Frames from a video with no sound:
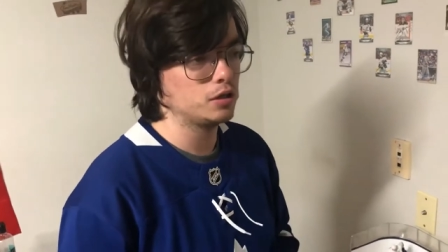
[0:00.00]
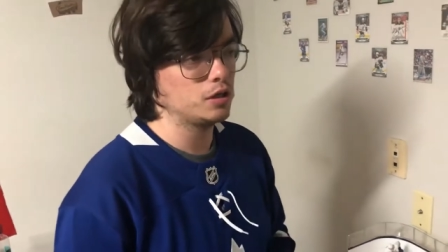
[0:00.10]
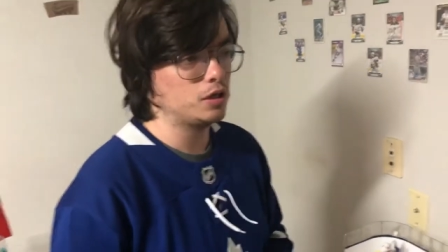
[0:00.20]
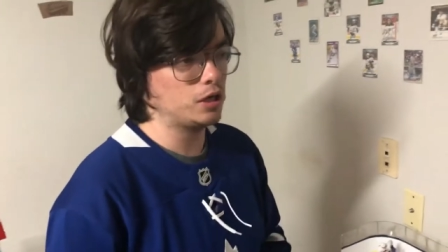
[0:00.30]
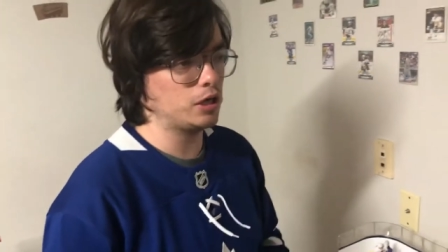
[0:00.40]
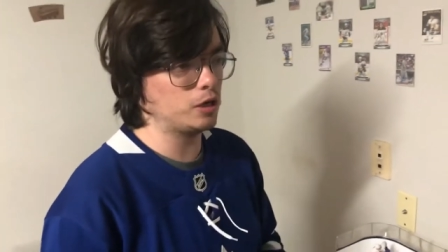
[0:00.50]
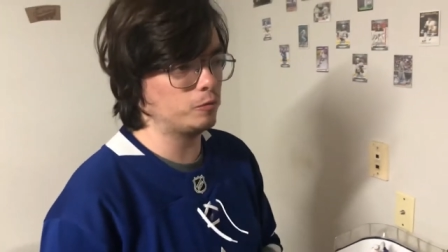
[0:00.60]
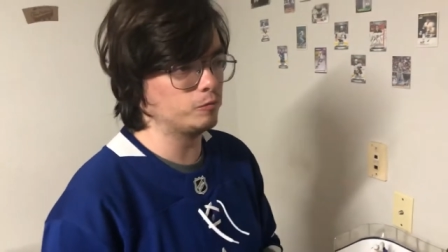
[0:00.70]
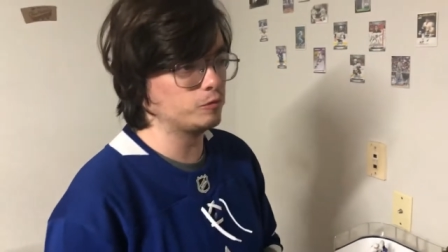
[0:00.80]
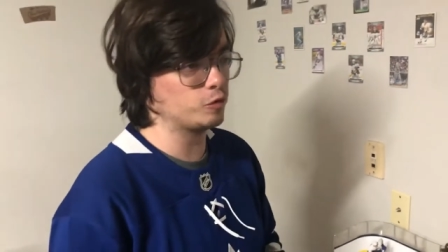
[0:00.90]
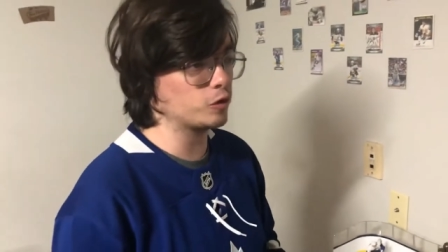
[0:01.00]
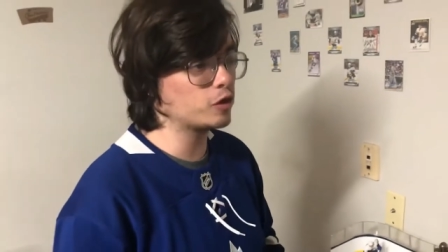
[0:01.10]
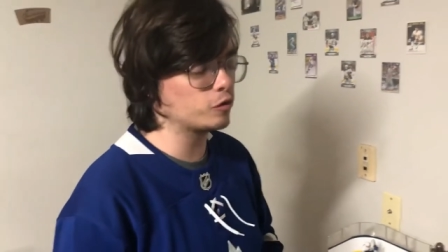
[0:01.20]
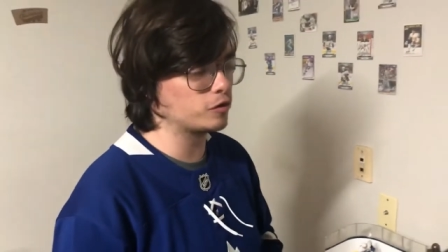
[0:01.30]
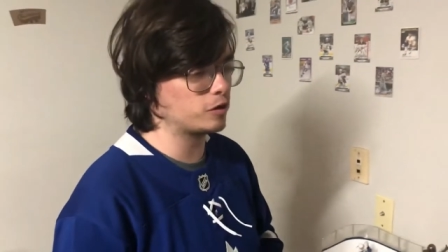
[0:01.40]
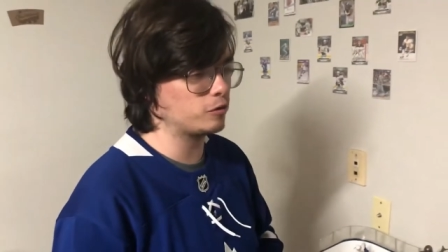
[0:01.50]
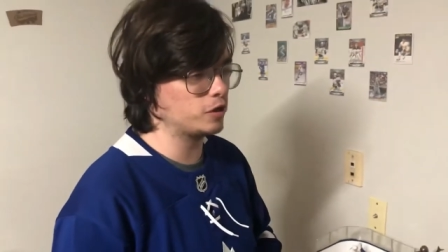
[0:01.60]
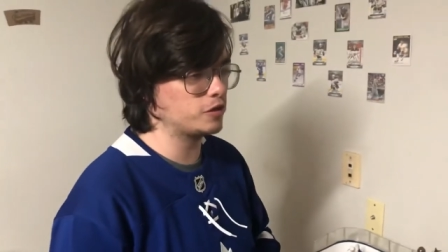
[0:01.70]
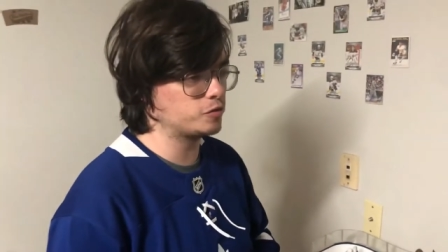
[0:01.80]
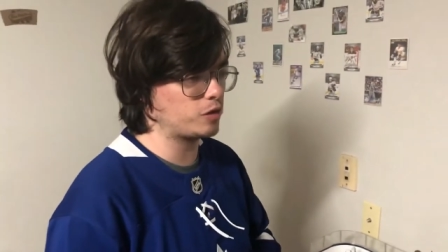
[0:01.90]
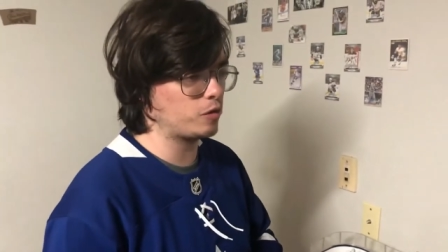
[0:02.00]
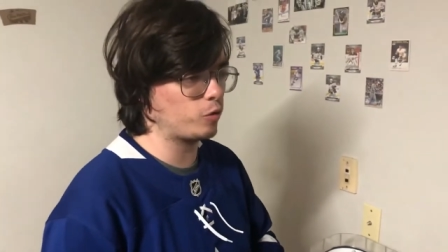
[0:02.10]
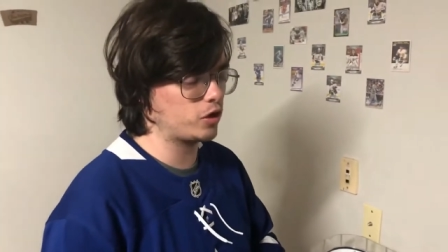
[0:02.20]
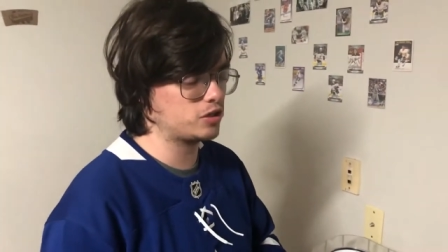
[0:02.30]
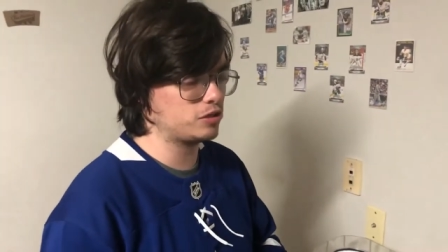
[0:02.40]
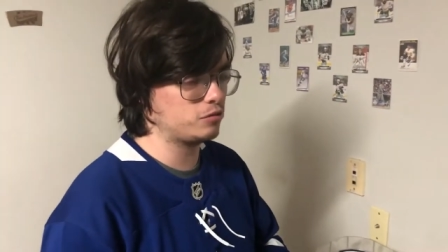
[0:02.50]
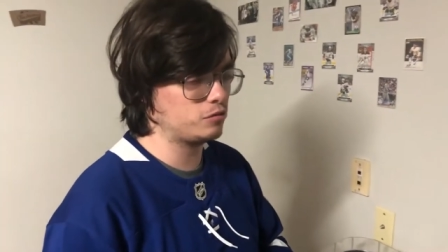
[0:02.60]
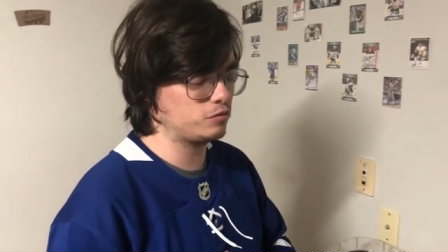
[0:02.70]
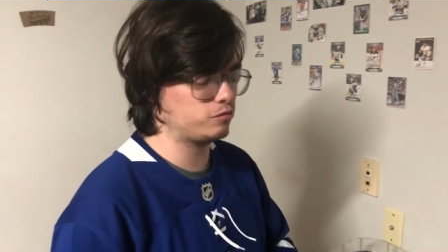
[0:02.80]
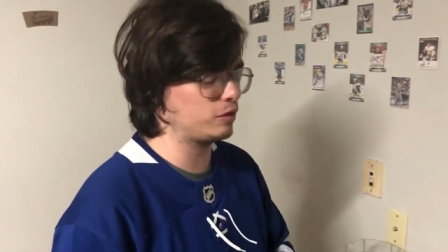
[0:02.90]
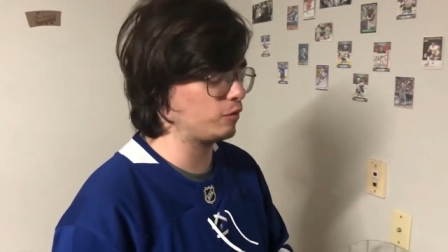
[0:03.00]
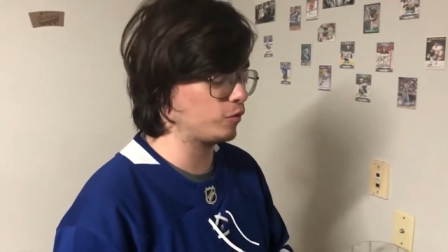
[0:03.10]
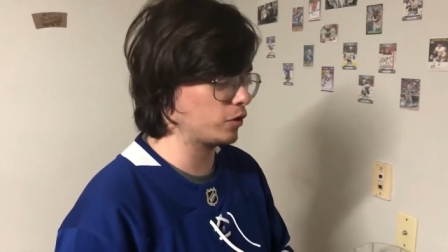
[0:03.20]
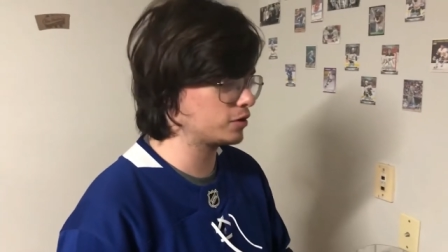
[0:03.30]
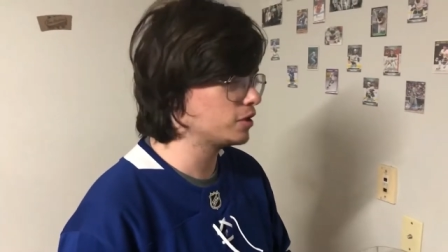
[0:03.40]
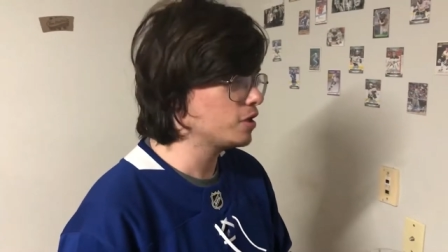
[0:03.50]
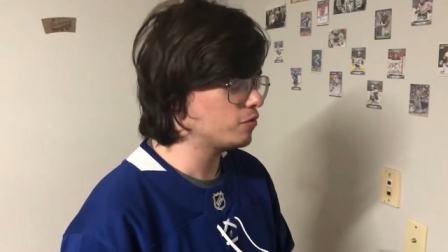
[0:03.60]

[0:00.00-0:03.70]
Mm-hmm. Um, the really cool thing was when I worked when I worked.